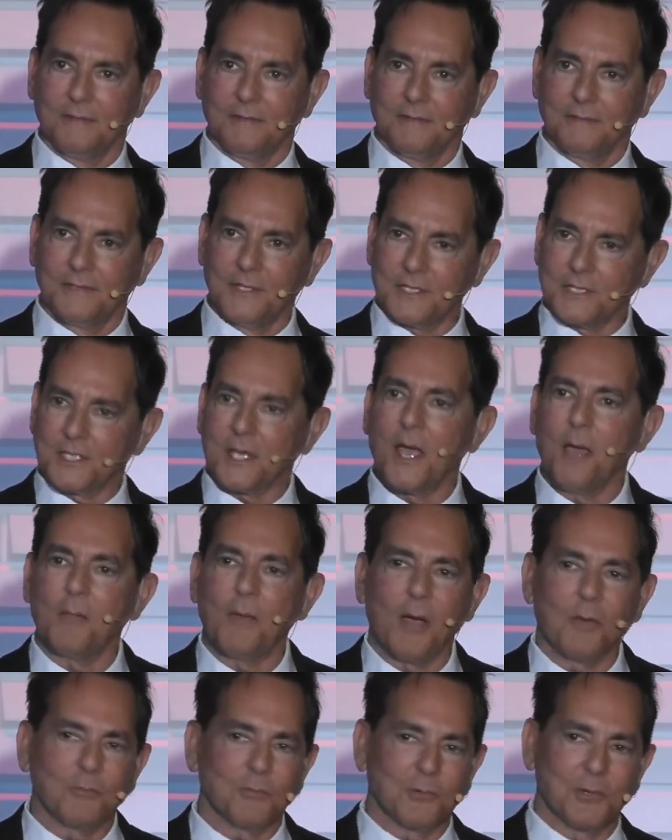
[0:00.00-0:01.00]
This time
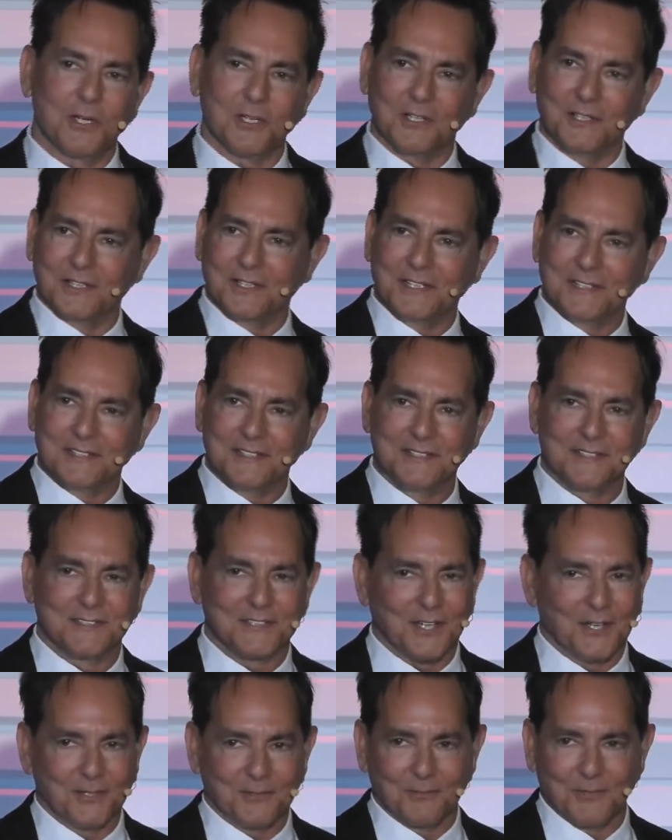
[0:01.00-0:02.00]
I'm really
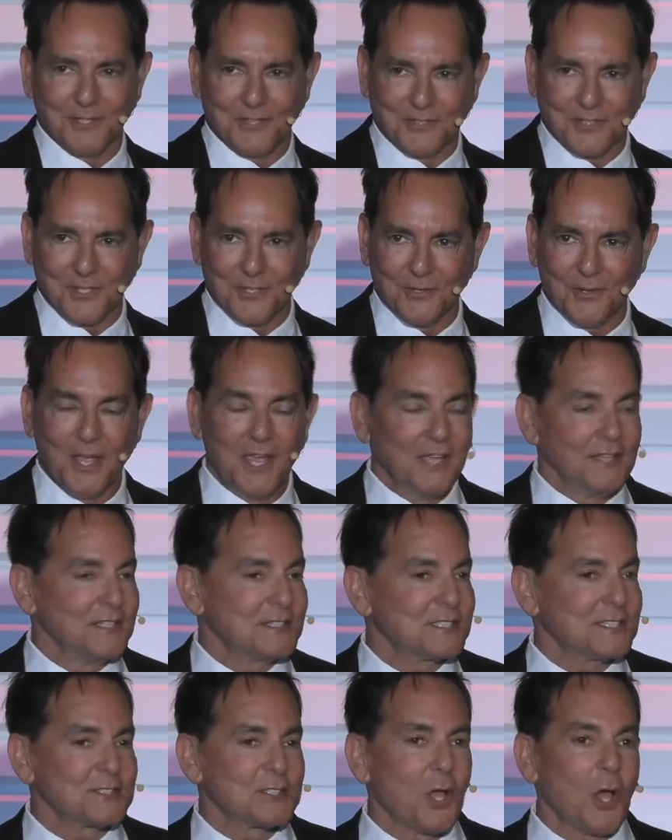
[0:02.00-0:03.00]
done with you. This
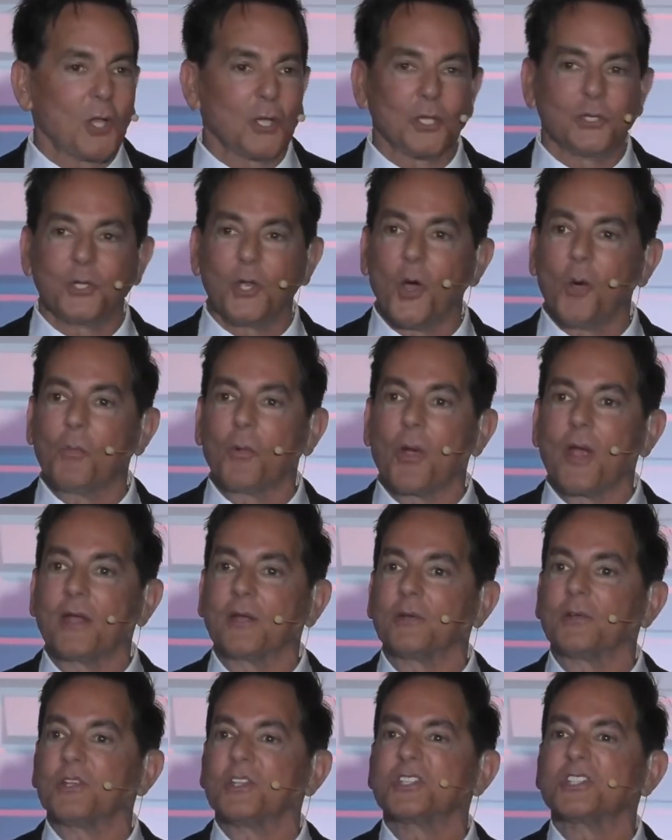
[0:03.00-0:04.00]
is all a
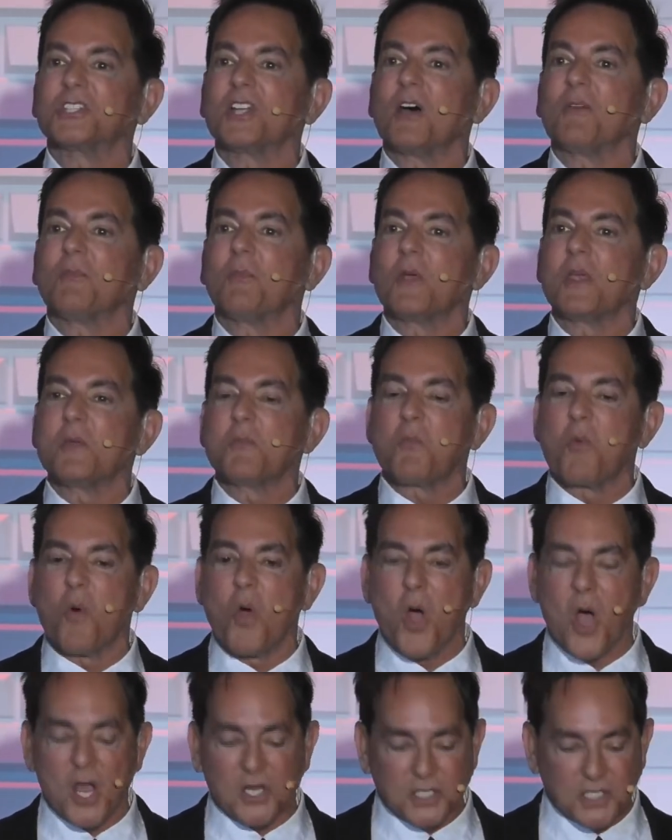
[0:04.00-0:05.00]
no-brainer, the stuff we
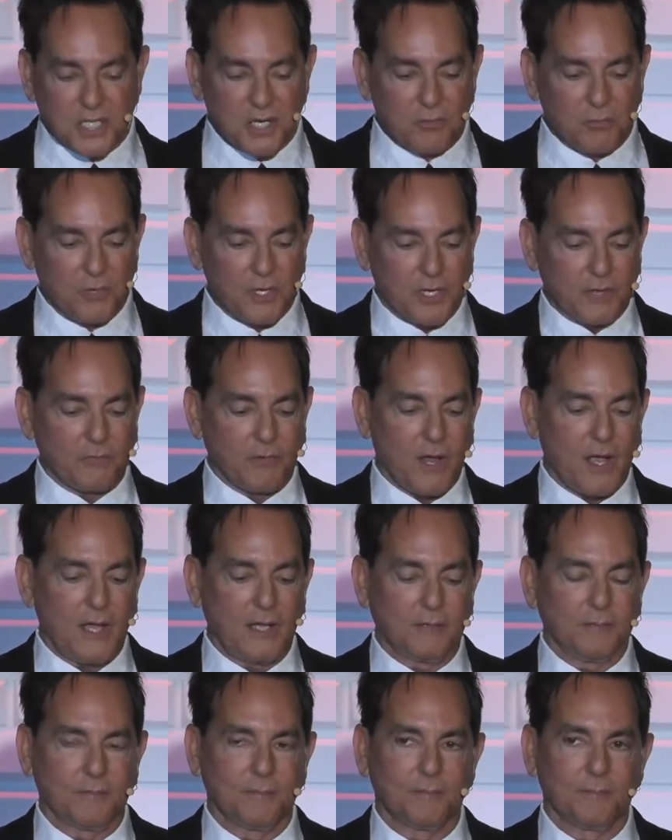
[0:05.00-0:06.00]
want to get rid of, right?